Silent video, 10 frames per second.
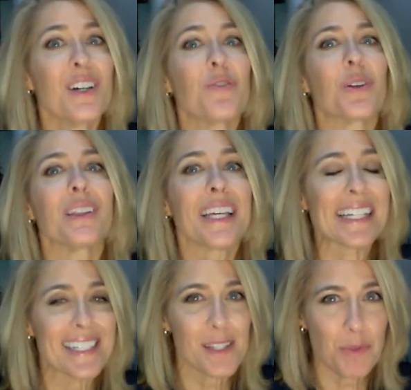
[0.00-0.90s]
for the
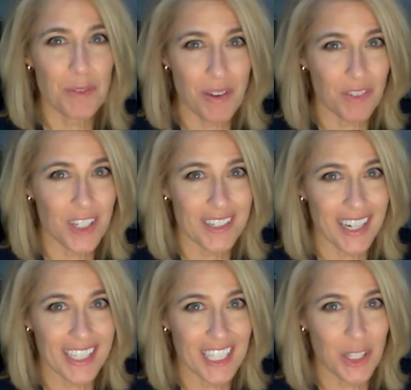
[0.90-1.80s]
latest we've ever hit
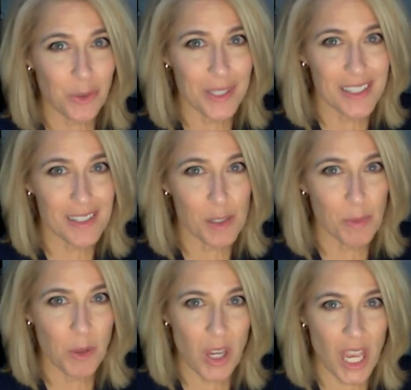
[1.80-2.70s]
90 degrees in
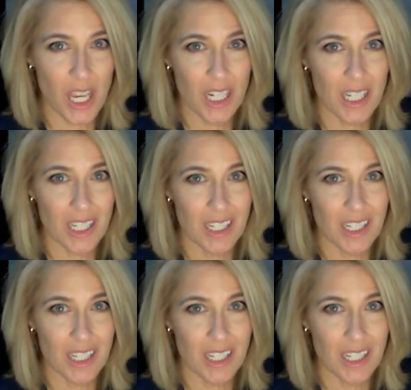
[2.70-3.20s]
Spokane,